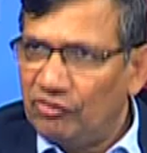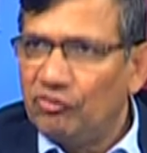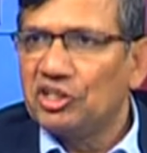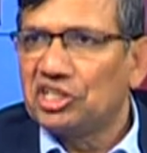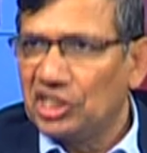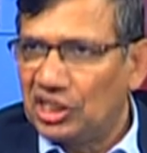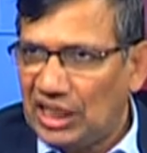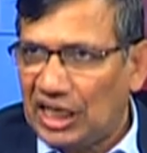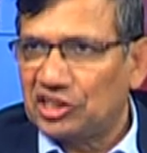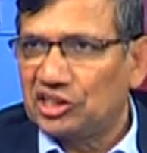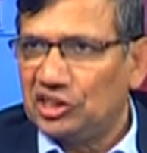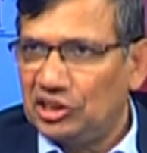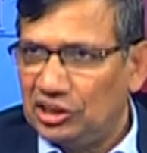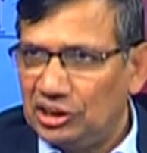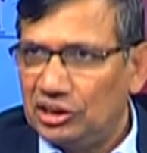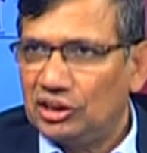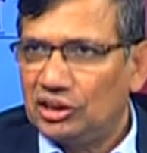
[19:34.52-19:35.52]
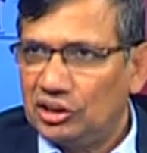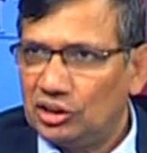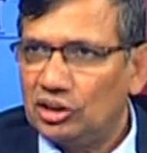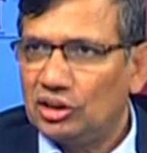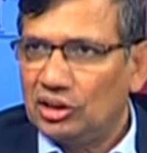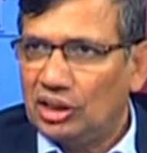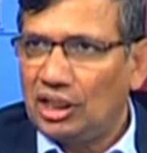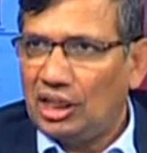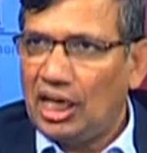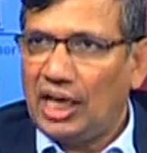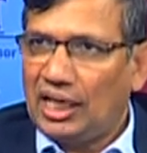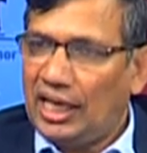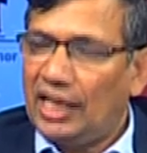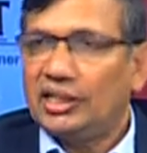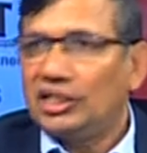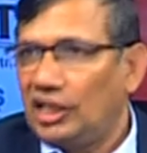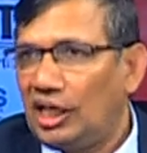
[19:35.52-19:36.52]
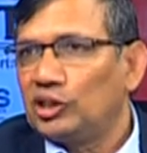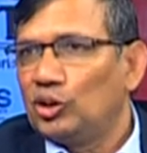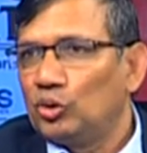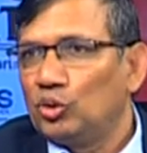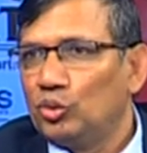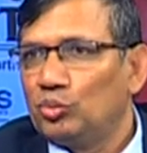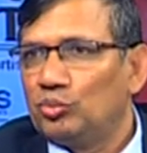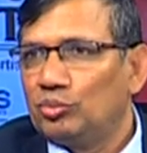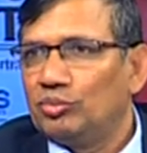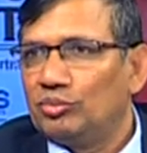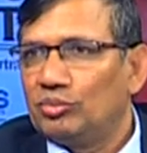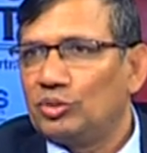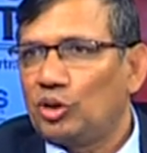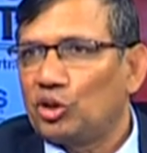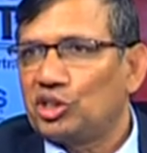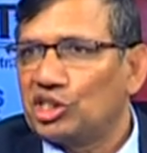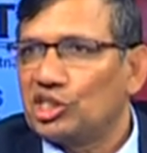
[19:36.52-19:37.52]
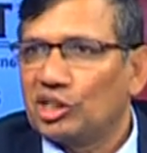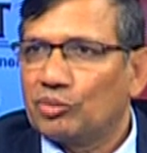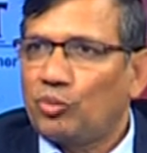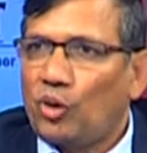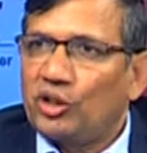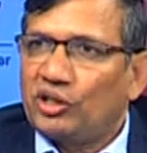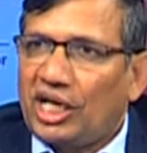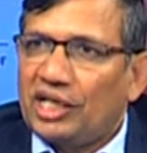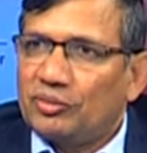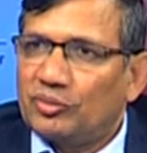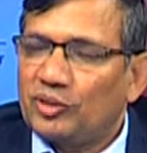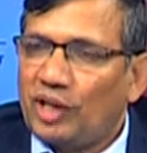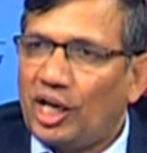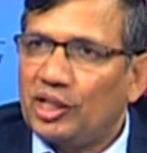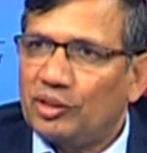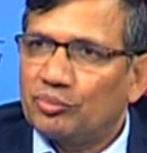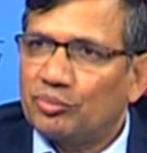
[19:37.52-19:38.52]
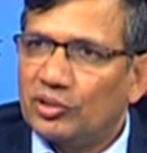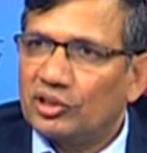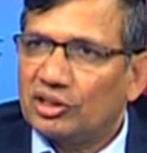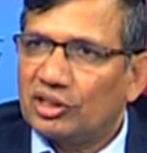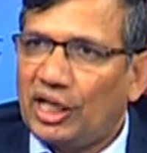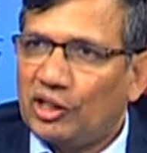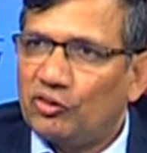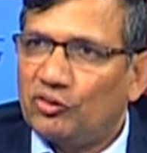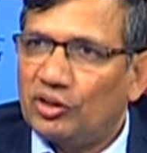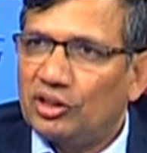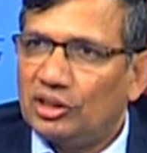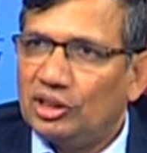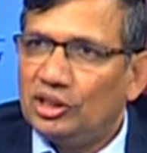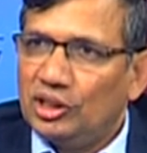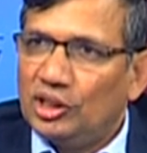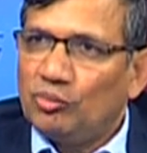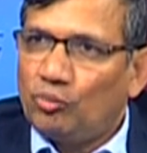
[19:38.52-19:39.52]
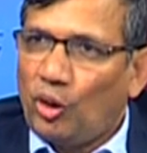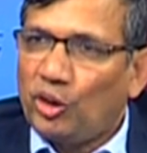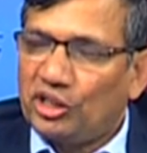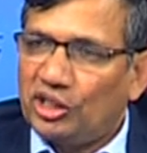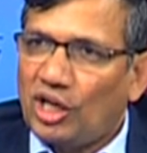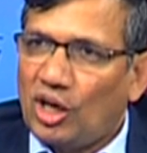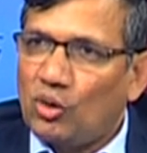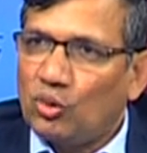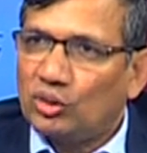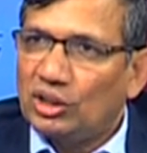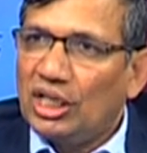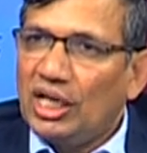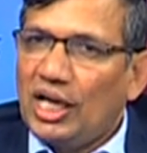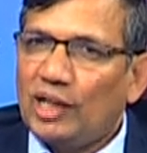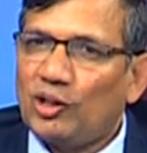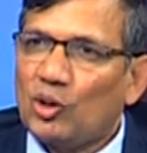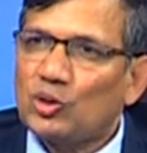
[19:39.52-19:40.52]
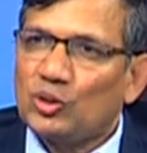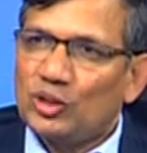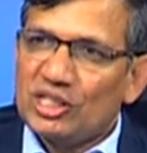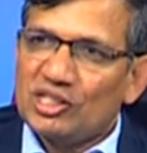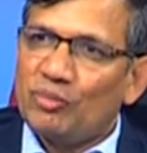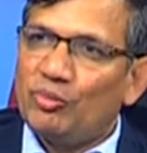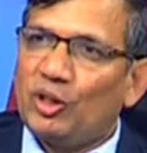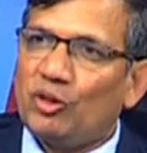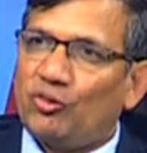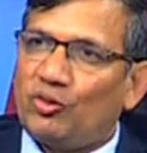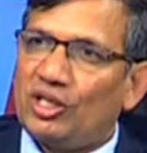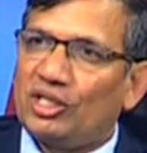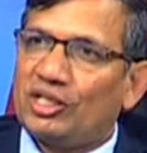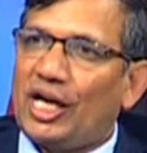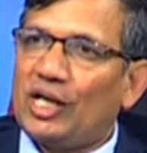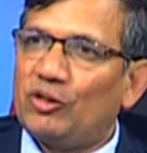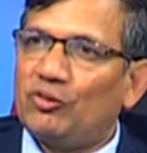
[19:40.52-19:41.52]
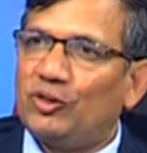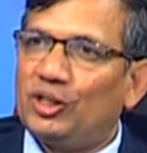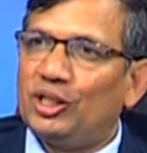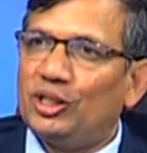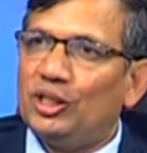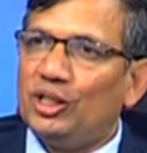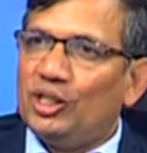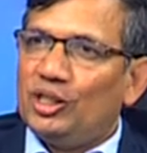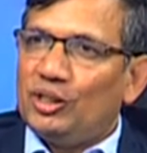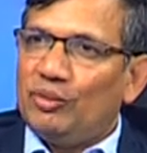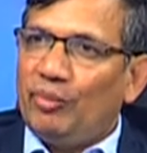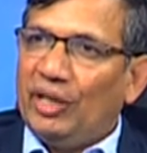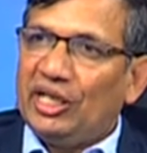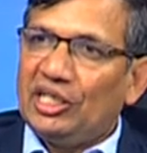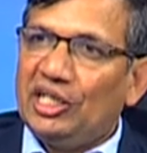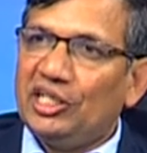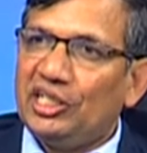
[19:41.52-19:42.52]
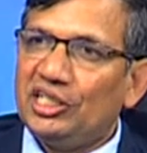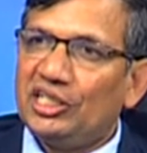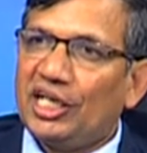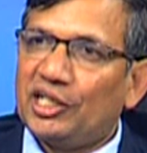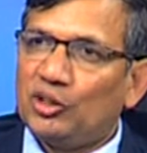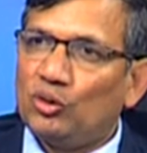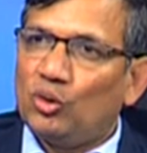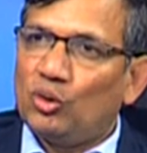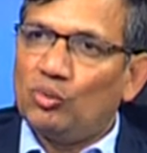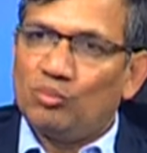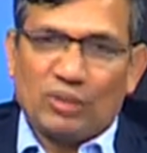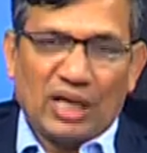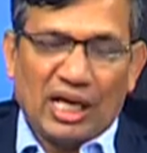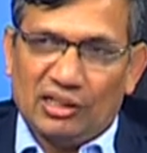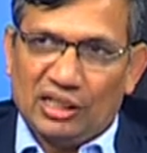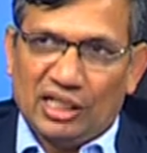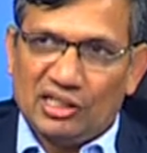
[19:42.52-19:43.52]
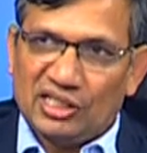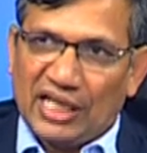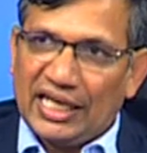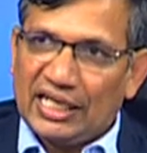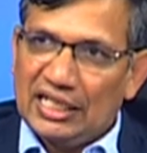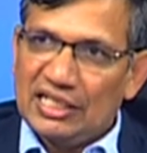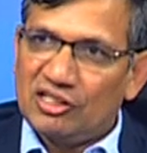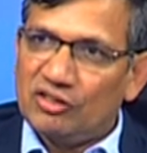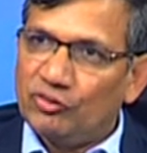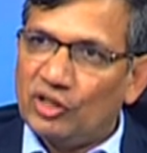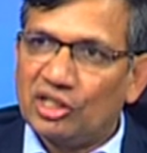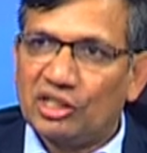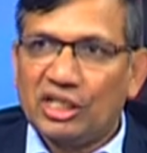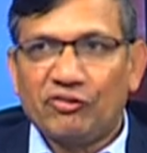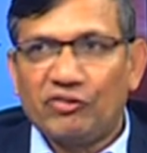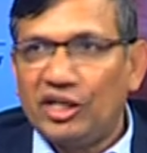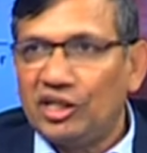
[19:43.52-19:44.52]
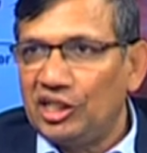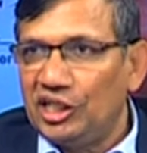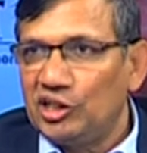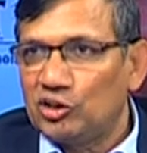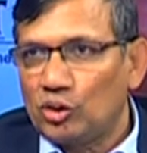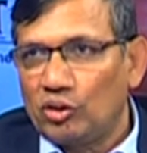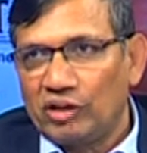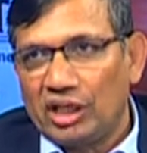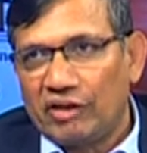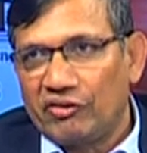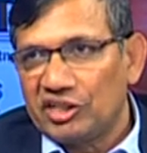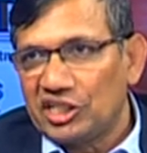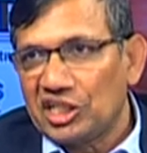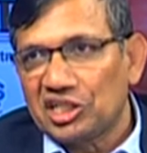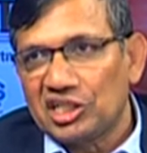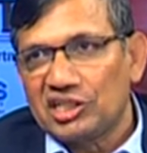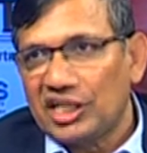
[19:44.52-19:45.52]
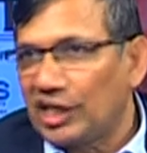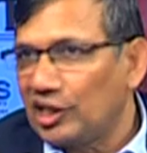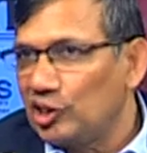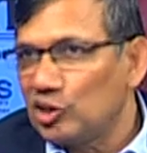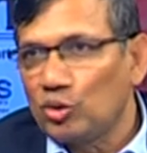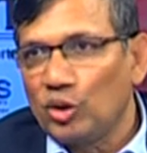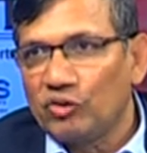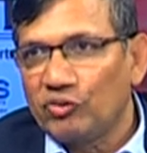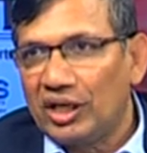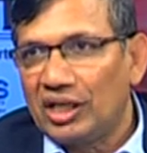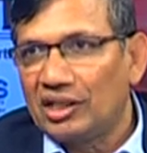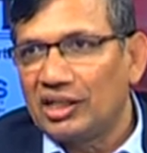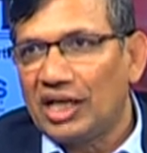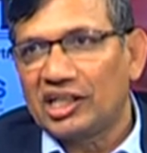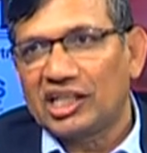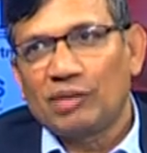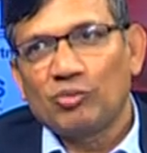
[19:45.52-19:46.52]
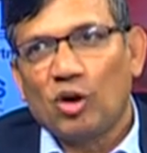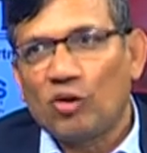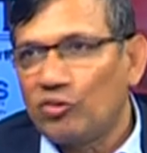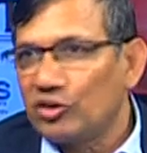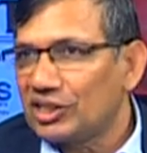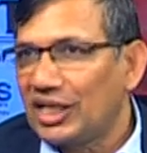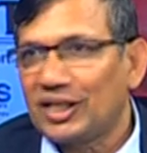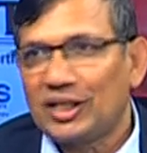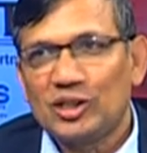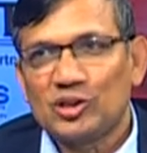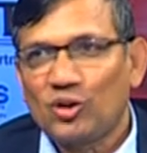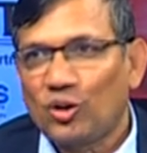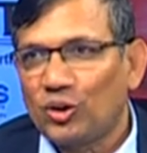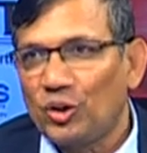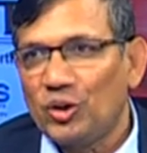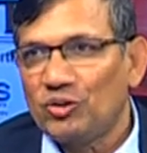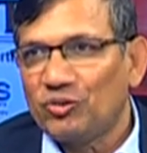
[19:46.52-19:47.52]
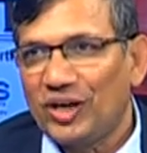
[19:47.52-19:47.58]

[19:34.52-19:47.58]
a vision, actually. And other 2 logistic point I kind of pointed out. And also there's a bit of a kind of a mentality that, and cycles work differently. So a residential cycle is doing well, that time office cycle is not doing